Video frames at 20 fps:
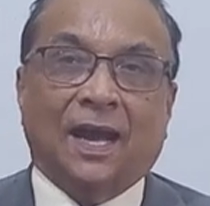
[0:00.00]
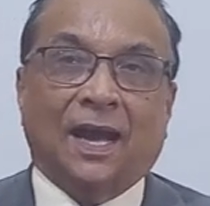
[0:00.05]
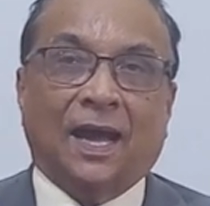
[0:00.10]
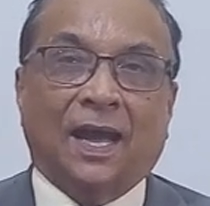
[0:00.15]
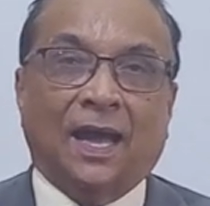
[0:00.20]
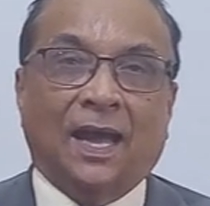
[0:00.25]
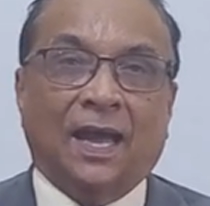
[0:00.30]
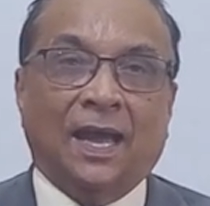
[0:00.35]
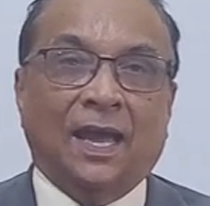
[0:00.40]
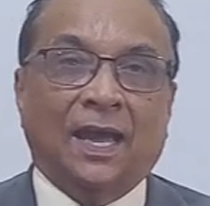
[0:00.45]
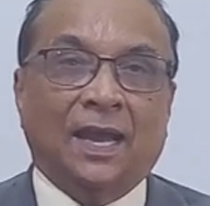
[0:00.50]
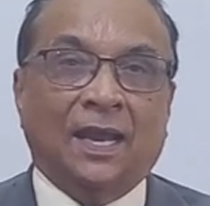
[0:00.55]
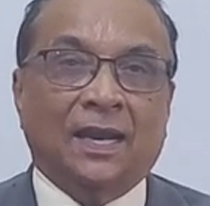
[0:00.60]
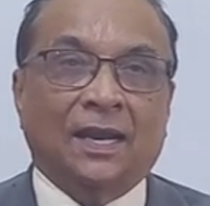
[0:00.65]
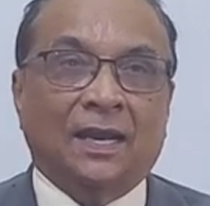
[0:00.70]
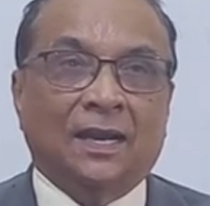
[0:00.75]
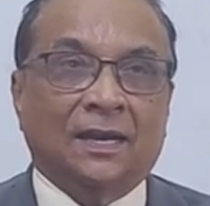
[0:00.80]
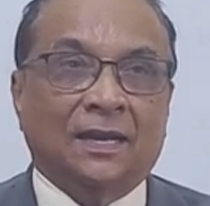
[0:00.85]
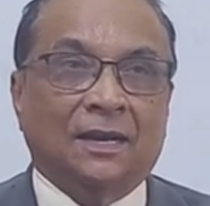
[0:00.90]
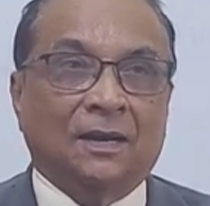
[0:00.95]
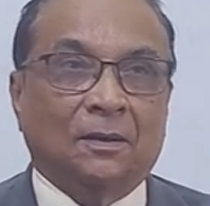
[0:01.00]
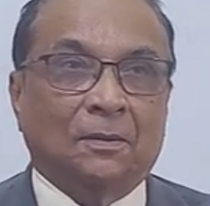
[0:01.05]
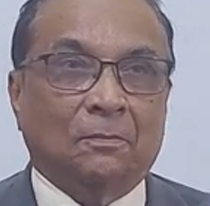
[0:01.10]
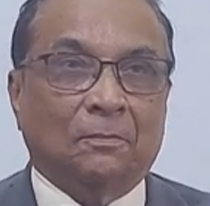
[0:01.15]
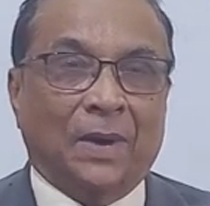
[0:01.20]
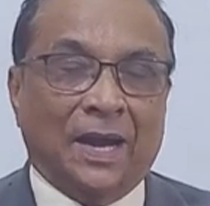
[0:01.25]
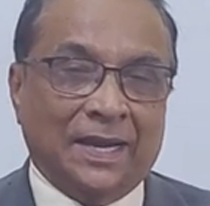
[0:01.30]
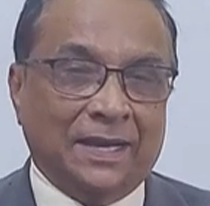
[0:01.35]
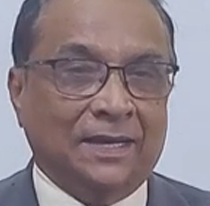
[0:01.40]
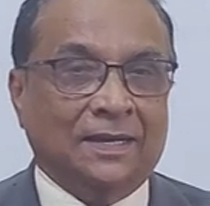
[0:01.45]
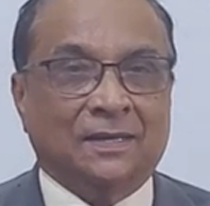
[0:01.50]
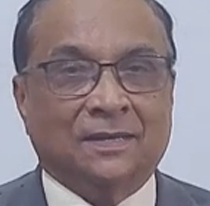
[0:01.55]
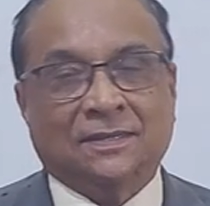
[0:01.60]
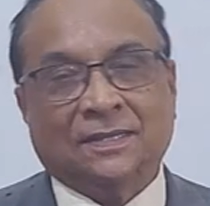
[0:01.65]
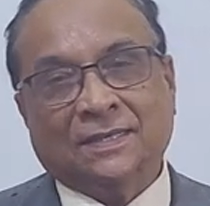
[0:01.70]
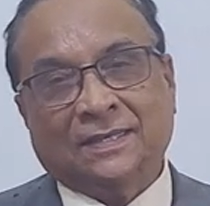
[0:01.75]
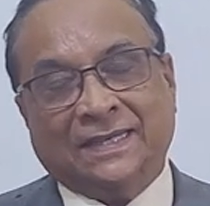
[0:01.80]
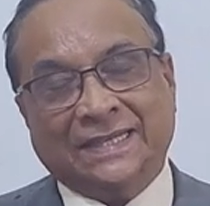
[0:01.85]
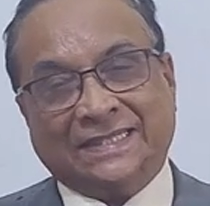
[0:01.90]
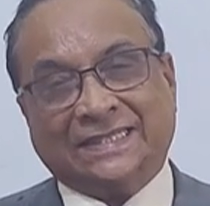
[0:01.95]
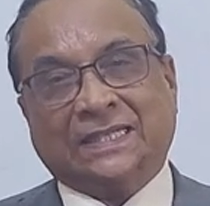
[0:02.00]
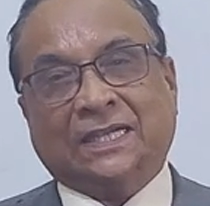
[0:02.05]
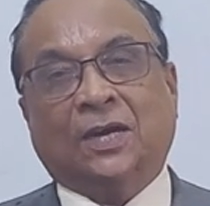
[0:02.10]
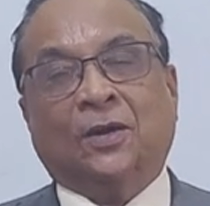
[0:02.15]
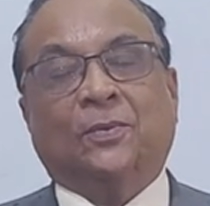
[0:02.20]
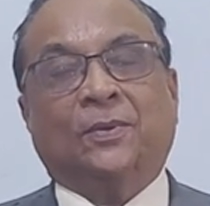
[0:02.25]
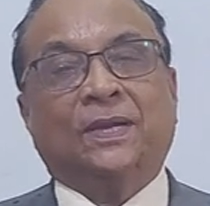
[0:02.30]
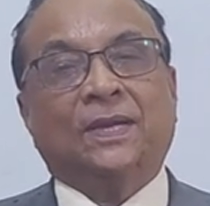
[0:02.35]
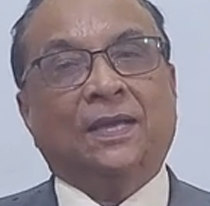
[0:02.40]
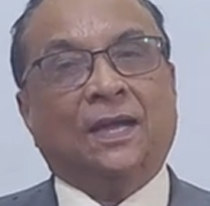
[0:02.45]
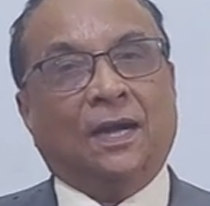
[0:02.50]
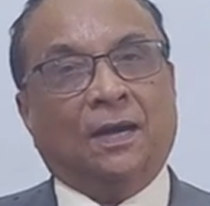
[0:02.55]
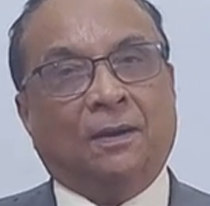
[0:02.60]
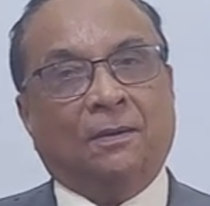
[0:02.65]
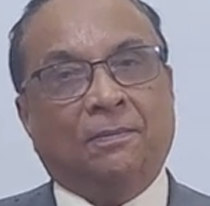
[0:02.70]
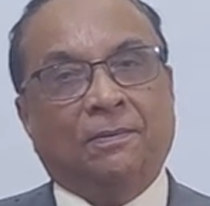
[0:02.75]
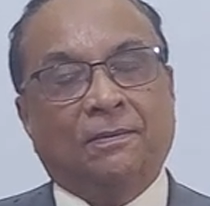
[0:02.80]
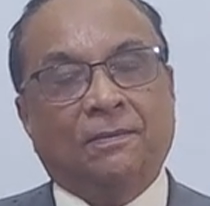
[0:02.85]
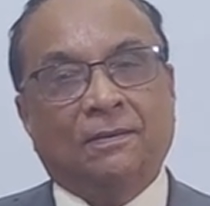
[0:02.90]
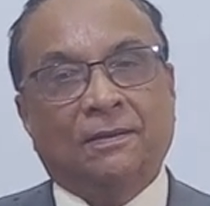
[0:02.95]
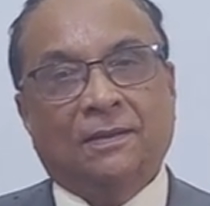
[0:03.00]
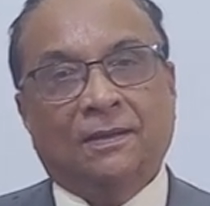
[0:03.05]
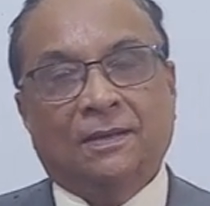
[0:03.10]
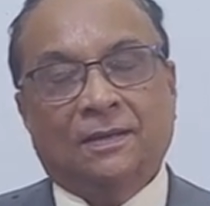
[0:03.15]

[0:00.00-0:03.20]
And by the discovery of